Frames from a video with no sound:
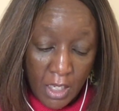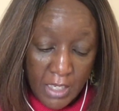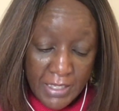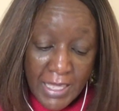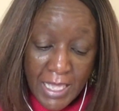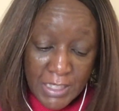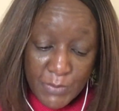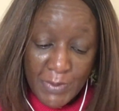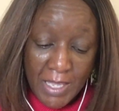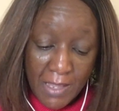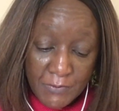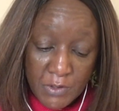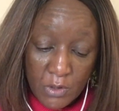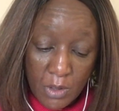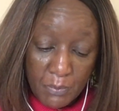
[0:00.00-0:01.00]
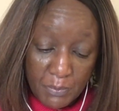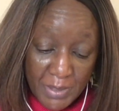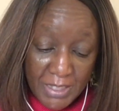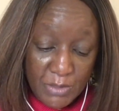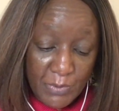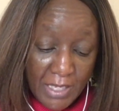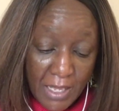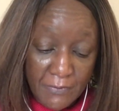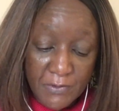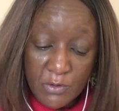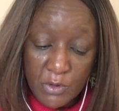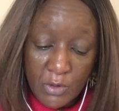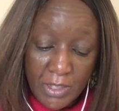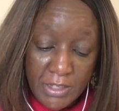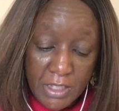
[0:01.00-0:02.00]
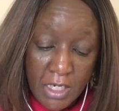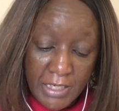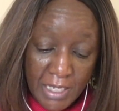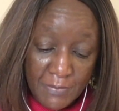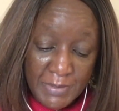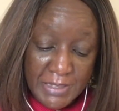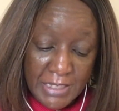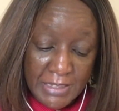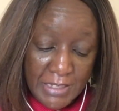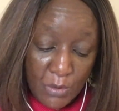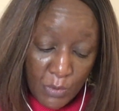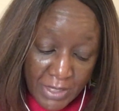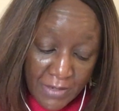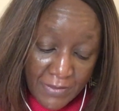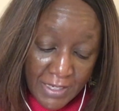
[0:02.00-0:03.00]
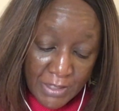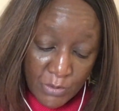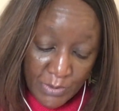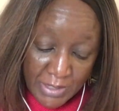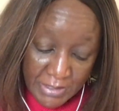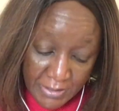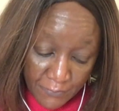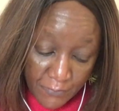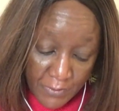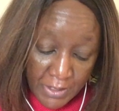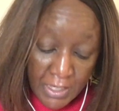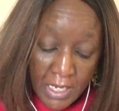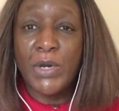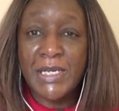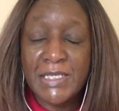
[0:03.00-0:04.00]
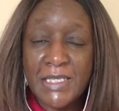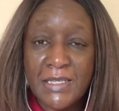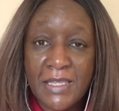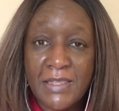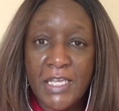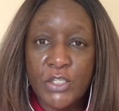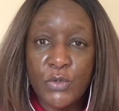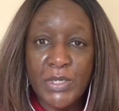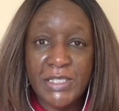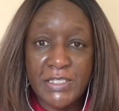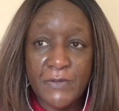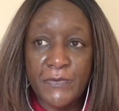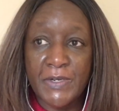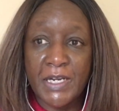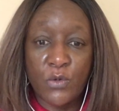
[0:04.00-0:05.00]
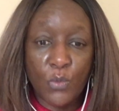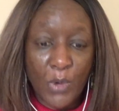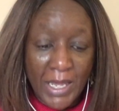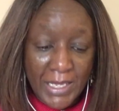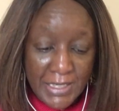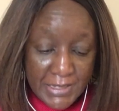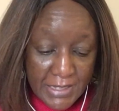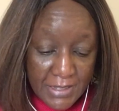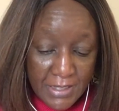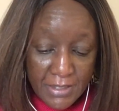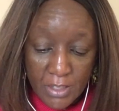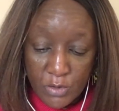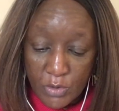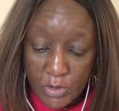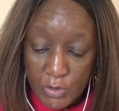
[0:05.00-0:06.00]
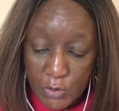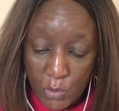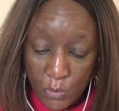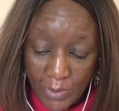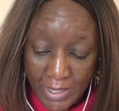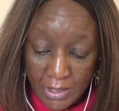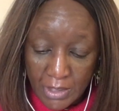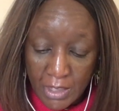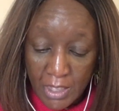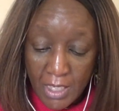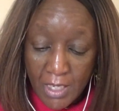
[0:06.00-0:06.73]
Yes, we have to compete. We have to look at our neighbors and say, what are they doing different? What is it that they're doing different? And why is it that they're doing so well?